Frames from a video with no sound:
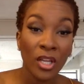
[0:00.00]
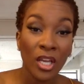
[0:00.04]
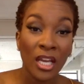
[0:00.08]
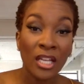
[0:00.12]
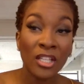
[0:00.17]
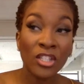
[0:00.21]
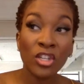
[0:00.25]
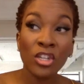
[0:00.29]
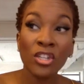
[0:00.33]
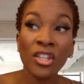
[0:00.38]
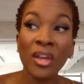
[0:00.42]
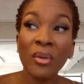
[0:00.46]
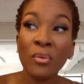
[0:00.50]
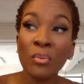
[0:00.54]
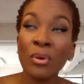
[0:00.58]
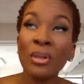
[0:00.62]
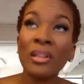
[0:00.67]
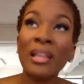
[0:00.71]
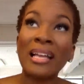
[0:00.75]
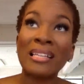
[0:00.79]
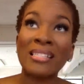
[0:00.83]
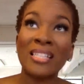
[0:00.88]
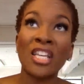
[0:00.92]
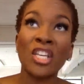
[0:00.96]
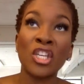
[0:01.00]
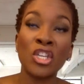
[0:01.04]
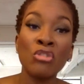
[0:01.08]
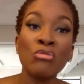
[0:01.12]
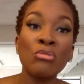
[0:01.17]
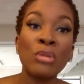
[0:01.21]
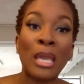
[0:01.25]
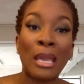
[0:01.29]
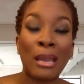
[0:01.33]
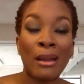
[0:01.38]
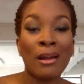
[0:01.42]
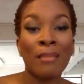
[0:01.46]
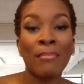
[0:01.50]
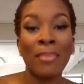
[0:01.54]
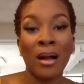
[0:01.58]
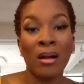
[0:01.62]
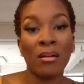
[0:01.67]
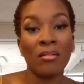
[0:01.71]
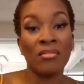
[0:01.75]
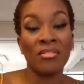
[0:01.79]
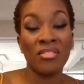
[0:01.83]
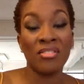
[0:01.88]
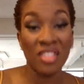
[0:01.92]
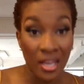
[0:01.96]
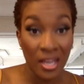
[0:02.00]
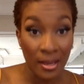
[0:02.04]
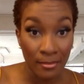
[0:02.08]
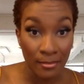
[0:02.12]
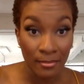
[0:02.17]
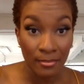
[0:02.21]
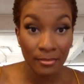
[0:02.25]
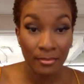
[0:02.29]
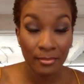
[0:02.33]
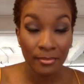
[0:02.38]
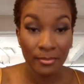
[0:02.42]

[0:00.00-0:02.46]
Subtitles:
until they realize that you care about them.